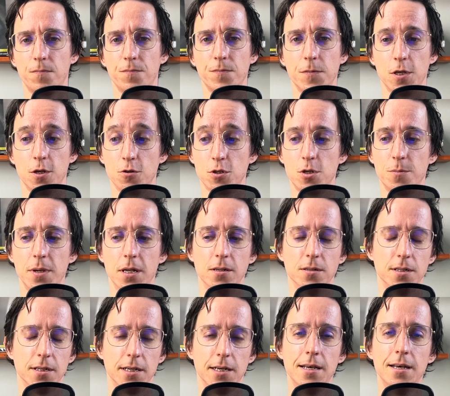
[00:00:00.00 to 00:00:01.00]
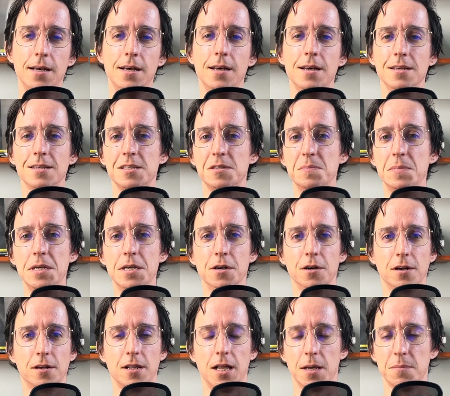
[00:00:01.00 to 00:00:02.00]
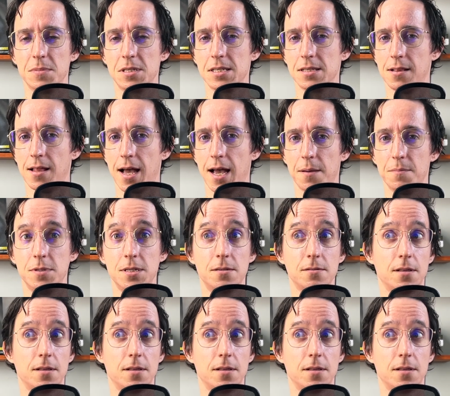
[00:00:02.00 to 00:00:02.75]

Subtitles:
Should be able to smear, climb slabs,